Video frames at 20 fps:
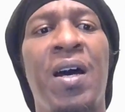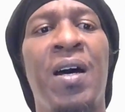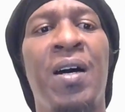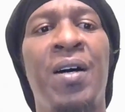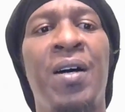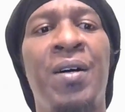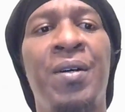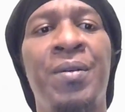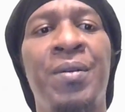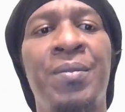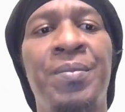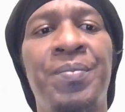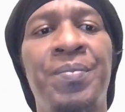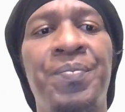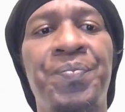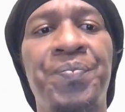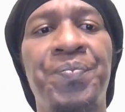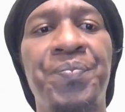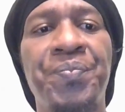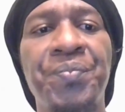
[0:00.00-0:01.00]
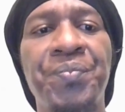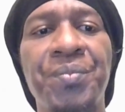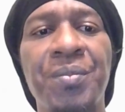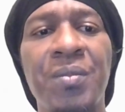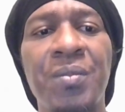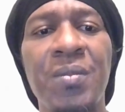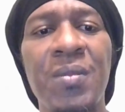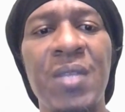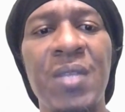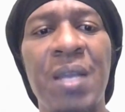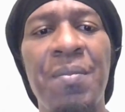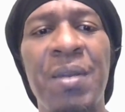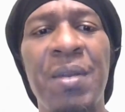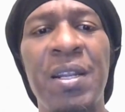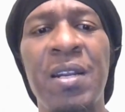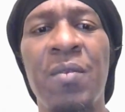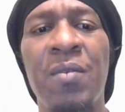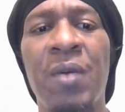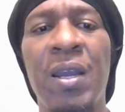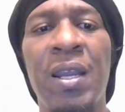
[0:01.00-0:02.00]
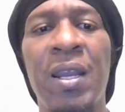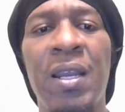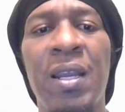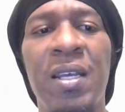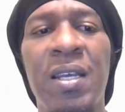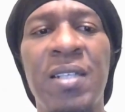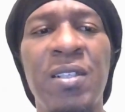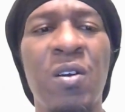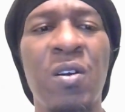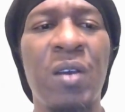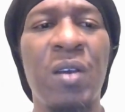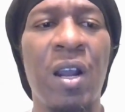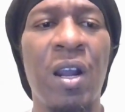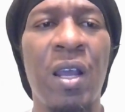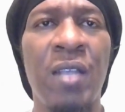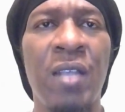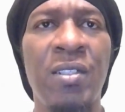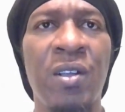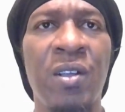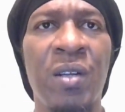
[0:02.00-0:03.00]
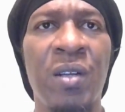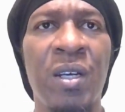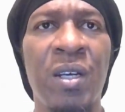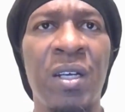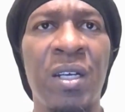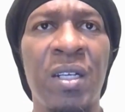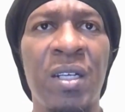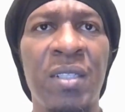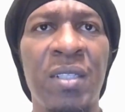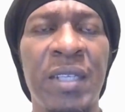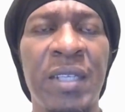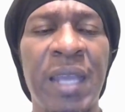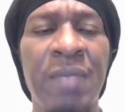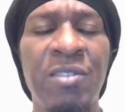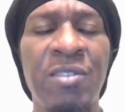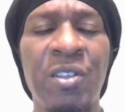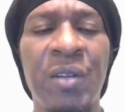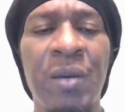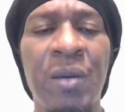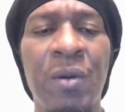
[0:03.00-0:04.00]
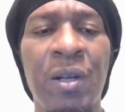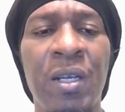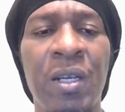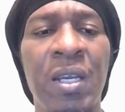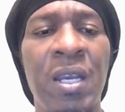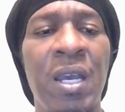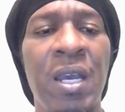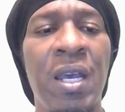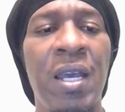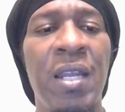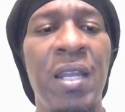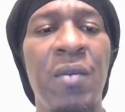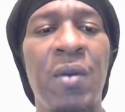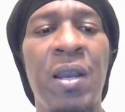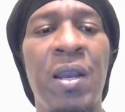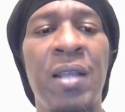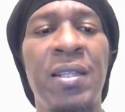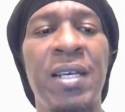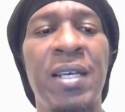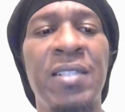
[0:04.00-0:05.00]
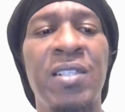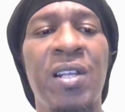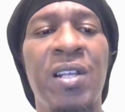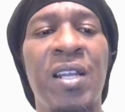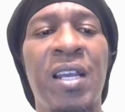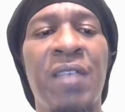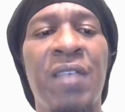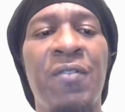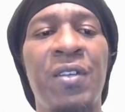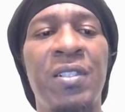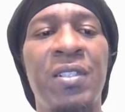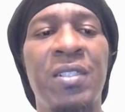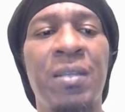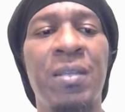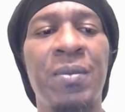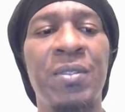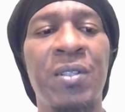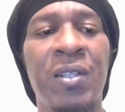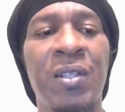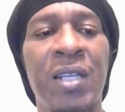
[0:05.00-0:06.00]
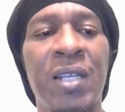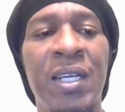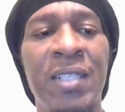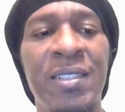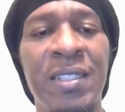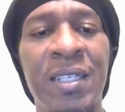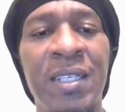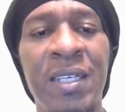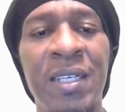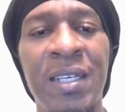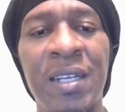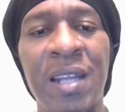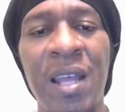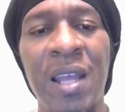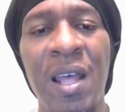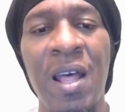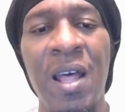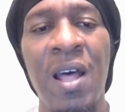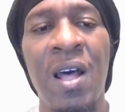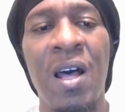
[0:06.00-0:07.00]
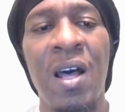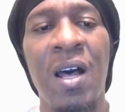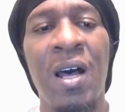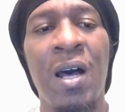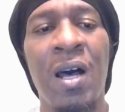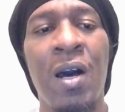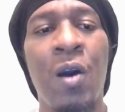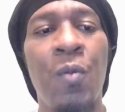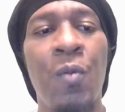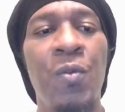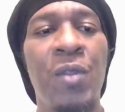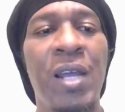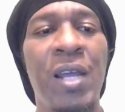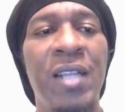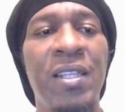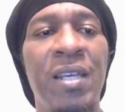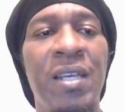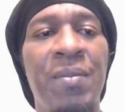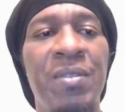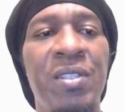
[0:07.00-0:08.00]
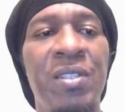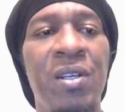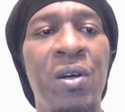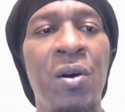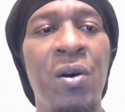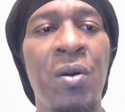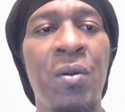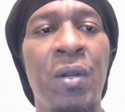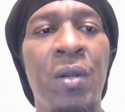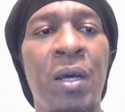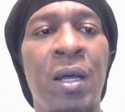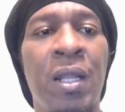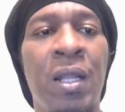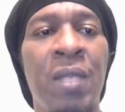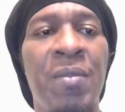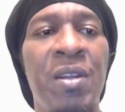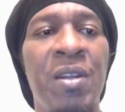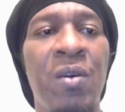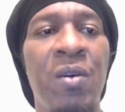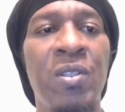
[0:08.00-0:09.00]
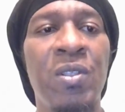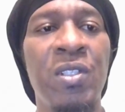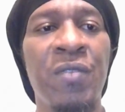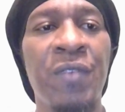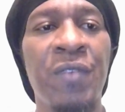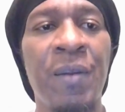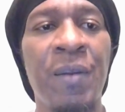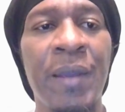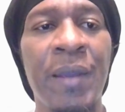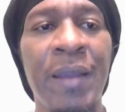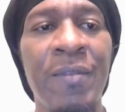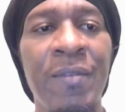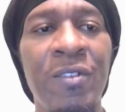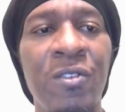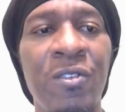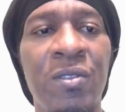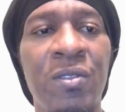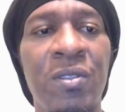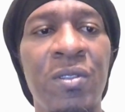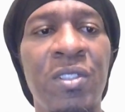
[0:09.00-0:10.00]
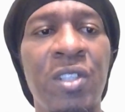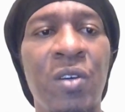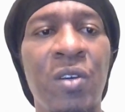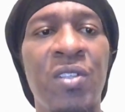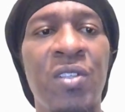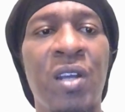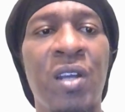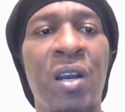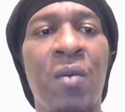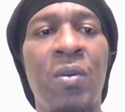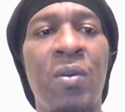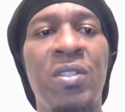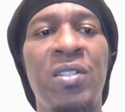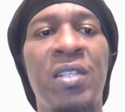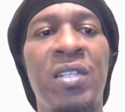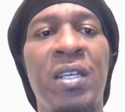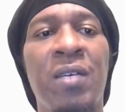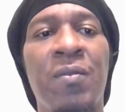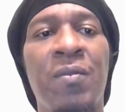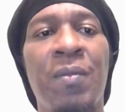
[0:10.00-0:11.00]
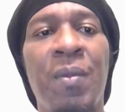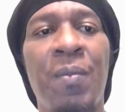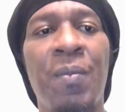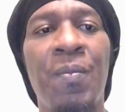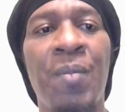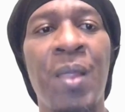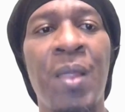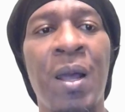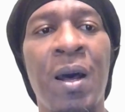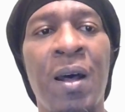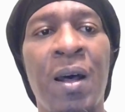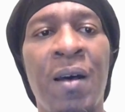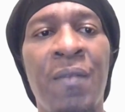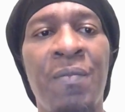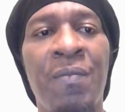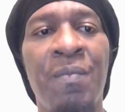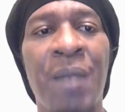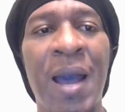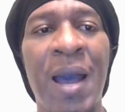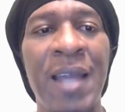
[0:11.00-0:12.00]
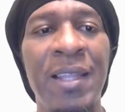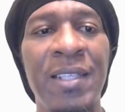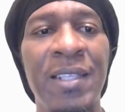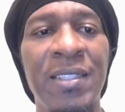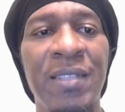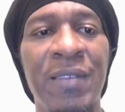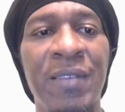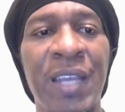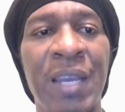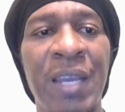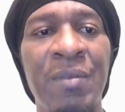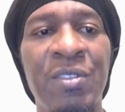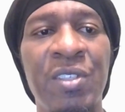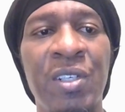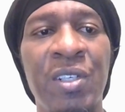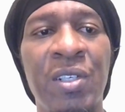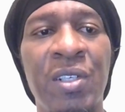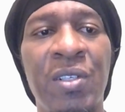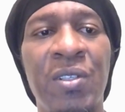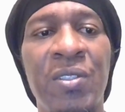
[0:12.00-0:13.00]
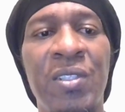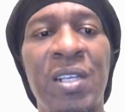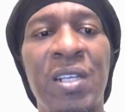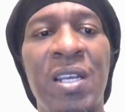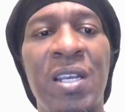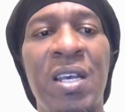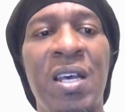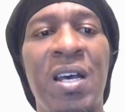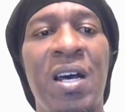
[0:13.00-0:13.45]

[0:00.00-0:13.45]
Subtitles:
But anyway, it's on the Game Show Network. Anyway, that's all I got for this episode. Like I said, hope you liked the episode. Let me know what your favorite game shows are. What you think of my list of game shows.